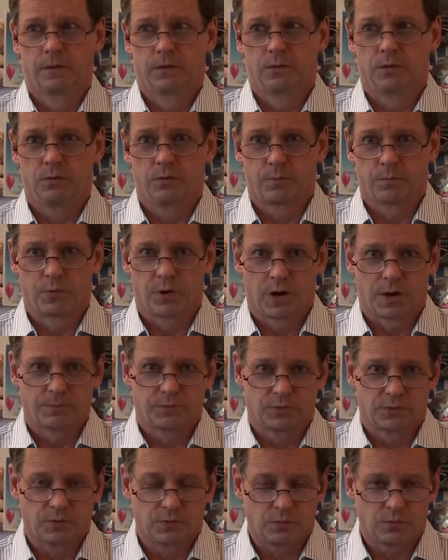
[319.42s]
to the
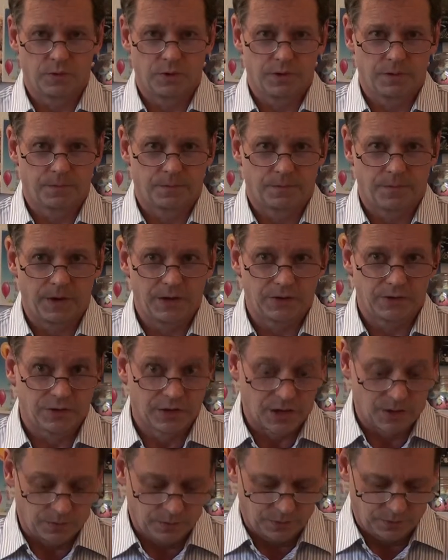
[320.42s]
problems that we face
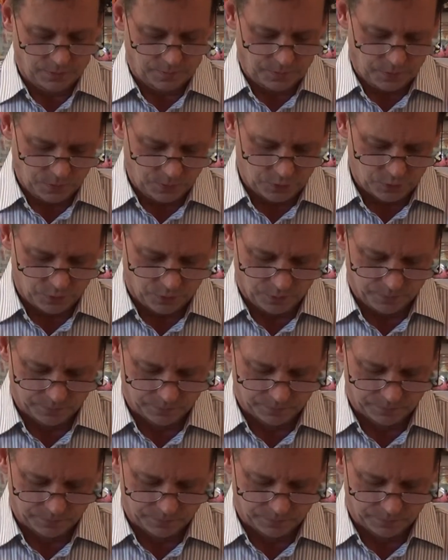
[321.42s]
now and in the future?